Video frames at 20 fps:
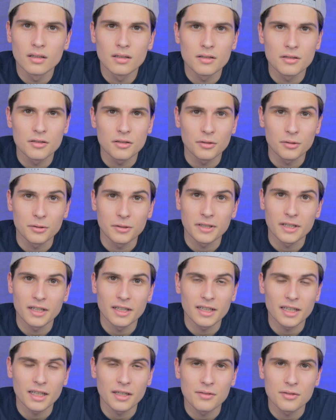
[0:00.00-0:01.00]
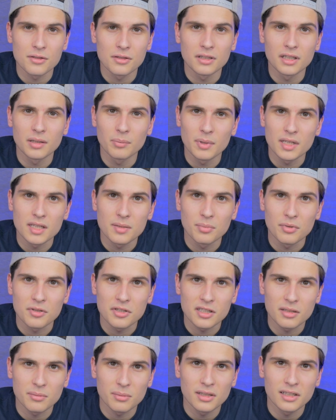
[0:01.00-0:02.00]
so your car gives you the best
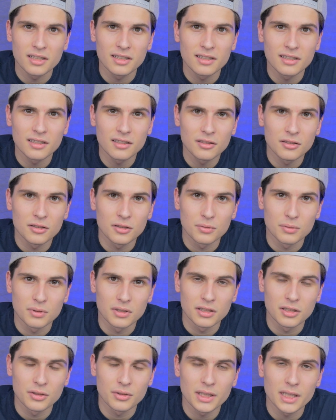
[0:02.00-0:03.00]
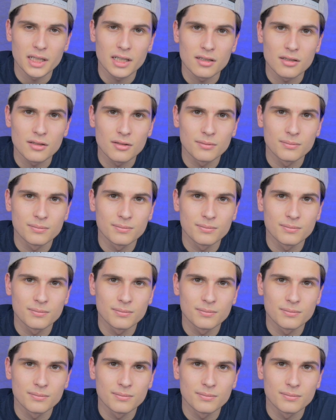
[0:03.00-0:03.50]
possibility to win the race.